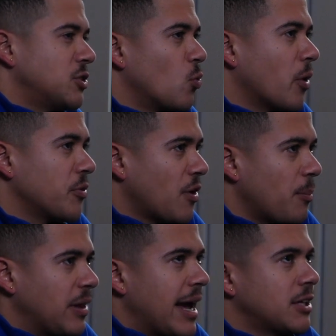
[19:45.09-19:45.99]
work with our
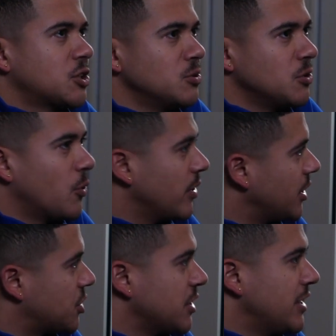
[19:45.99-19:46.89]
Black Student
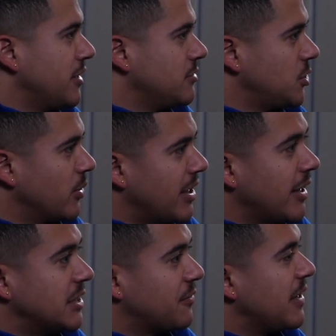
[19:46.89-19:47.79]
Coalition and do a lot
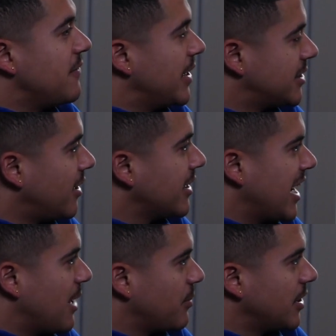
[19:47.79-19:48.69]
of different events on
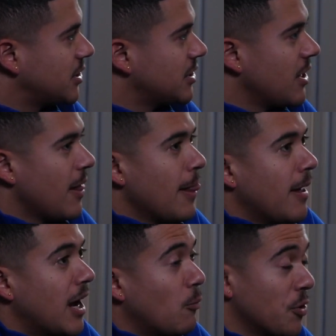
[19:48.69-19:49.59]
campus
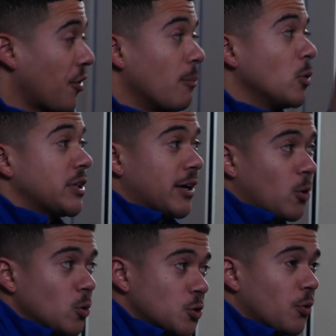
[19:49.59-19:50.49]
with our
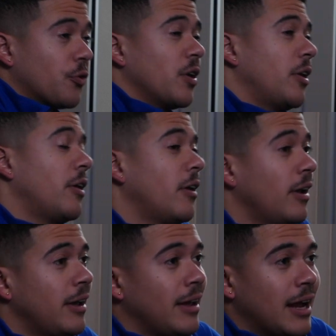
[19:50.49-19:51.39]
Multicultural Center.
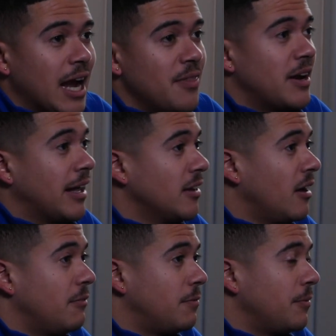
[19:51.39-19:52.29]
And then I love